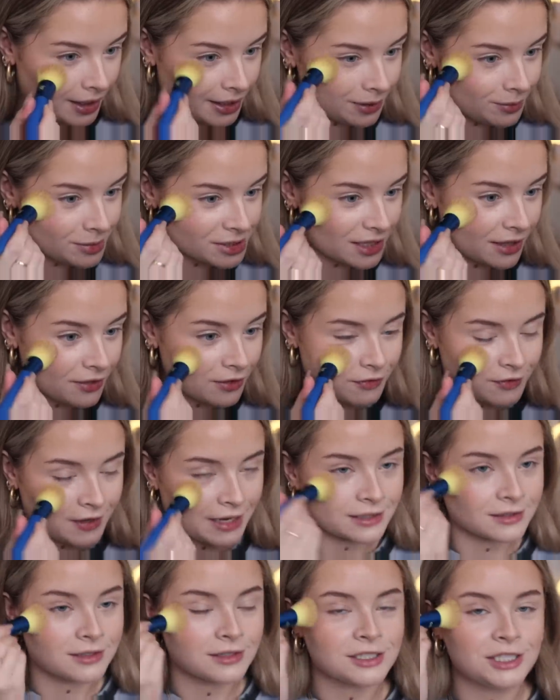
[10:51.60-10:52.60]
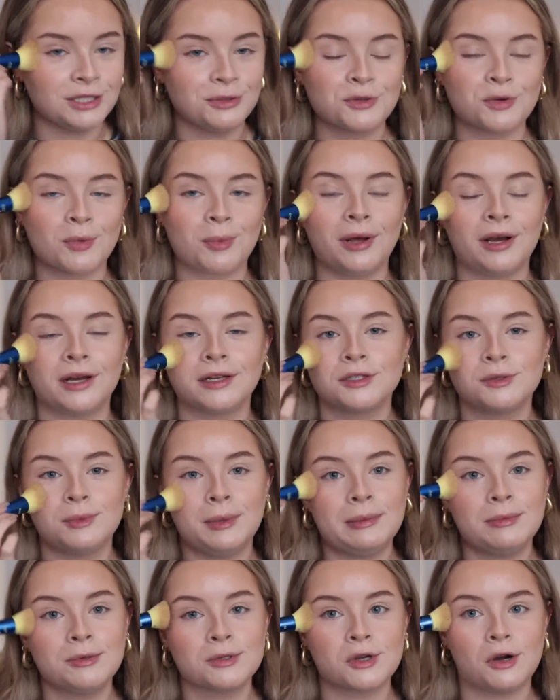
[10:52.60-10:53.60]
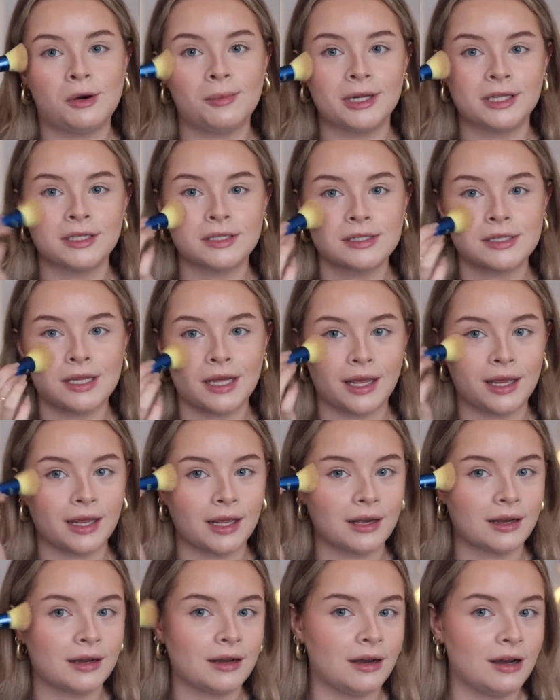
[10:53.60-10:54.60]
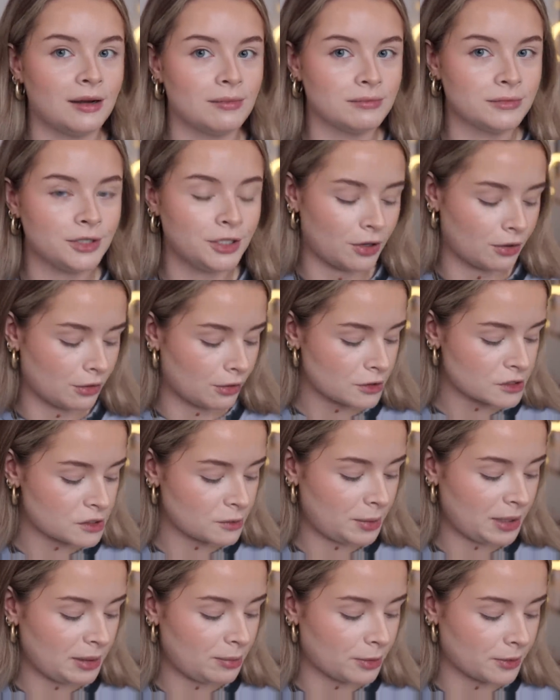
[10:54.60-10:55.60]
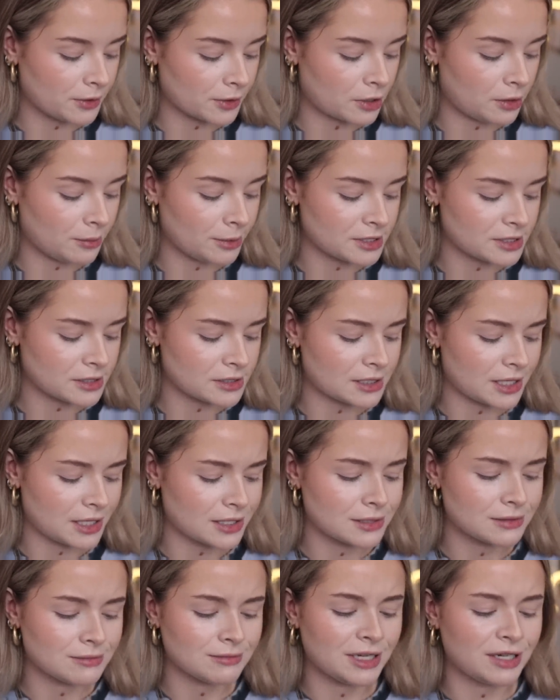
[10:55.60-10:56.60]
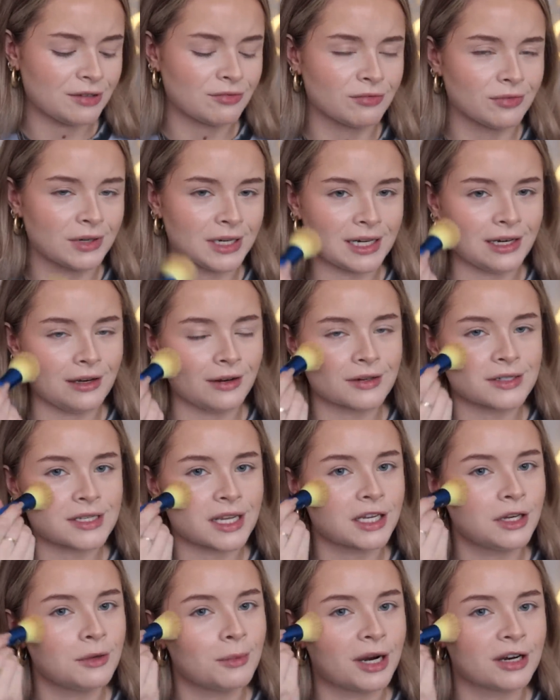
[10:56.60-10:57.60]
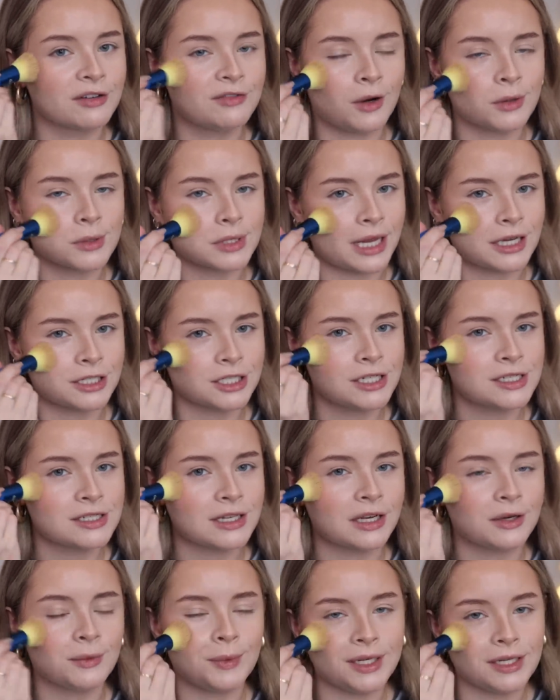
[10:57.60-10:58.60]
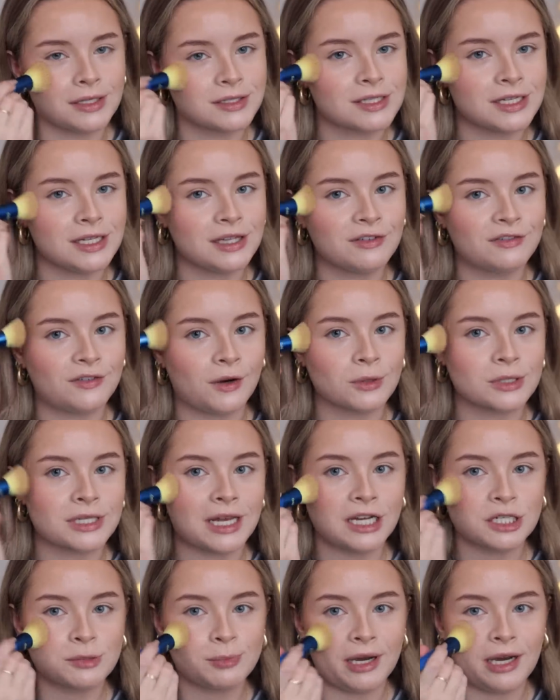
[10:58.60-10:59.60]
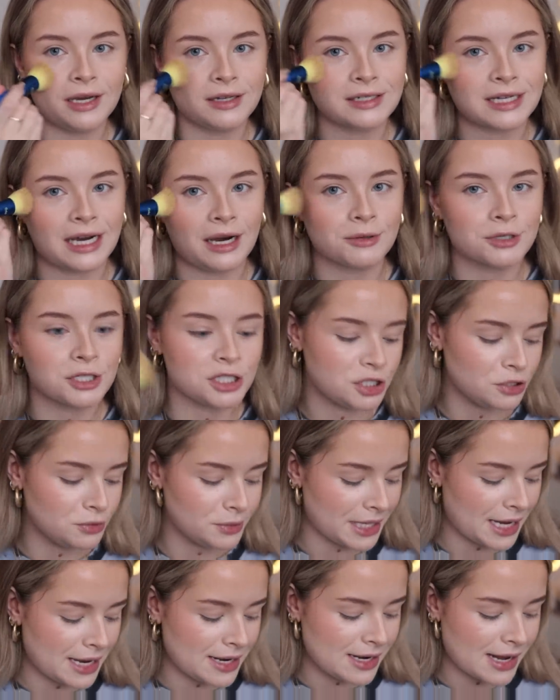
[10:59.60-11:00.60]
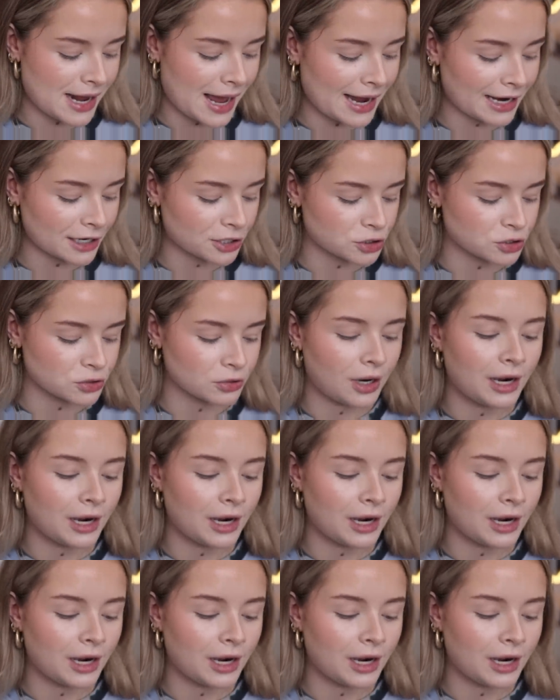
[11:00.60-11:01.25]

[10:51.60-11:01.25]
And it was then the fact that she was replying to people's comments saying, um, you know, lots of people in the comments had said, it really looks like you're wearing false lashes, like we can see the false lash band, how did you gain extra